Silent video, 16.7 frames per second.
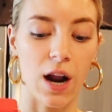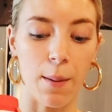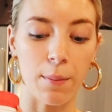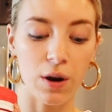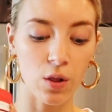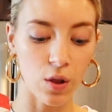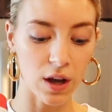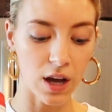
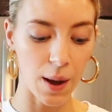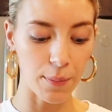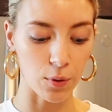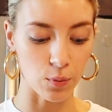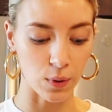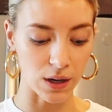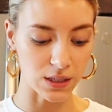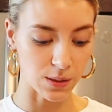I'm gonna look up
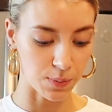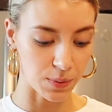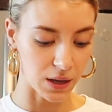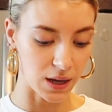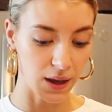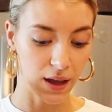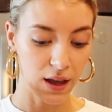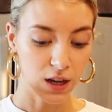a
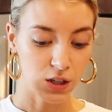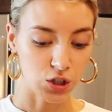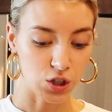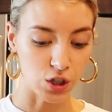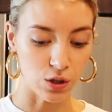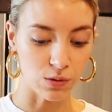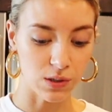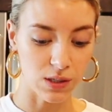recipe
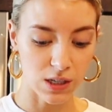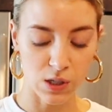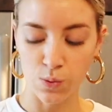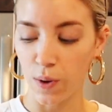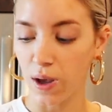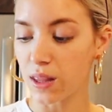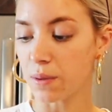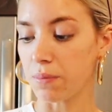to use this
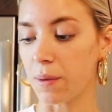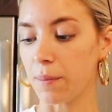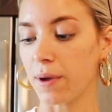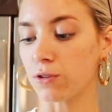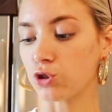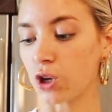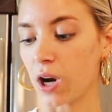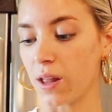with. Maybe
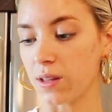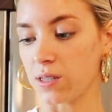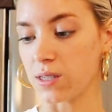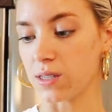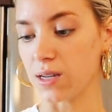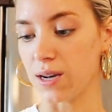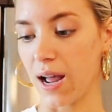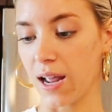I'll try
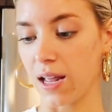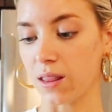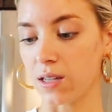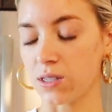this tonight.